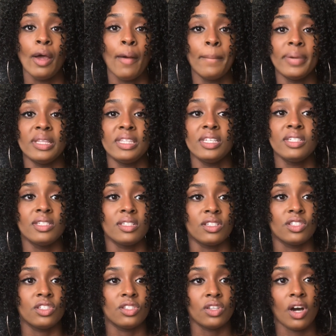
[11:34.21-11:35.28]
But this is
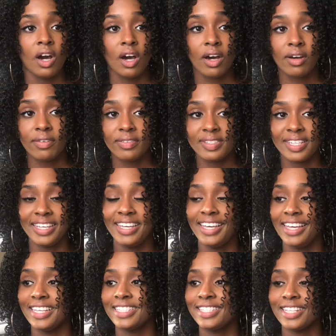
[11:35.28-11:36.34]
soft.
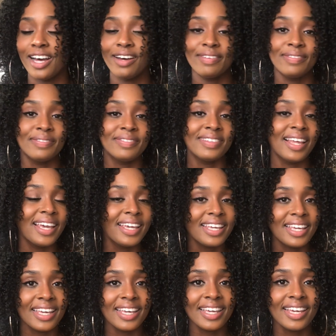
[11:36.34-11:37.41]
It's not
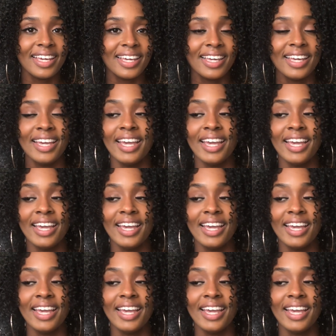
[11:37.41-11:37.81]
flaking.